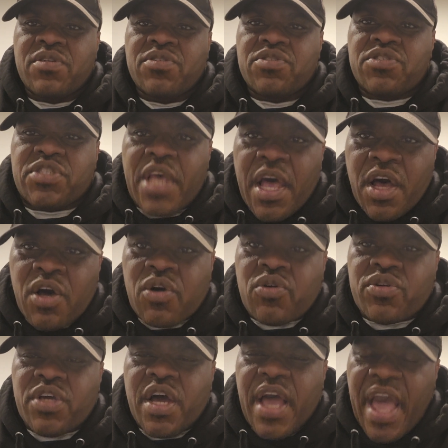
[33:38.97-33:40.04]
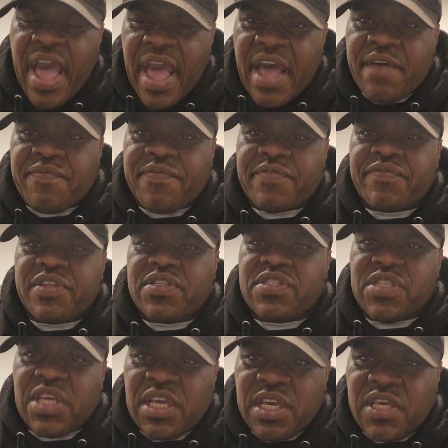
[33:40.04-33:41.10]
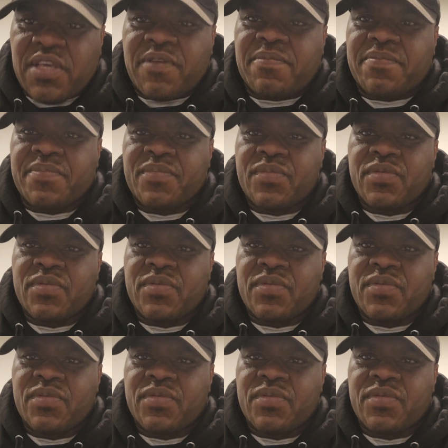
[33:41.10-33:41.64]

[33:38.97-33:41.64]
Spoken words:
sell your half of the team.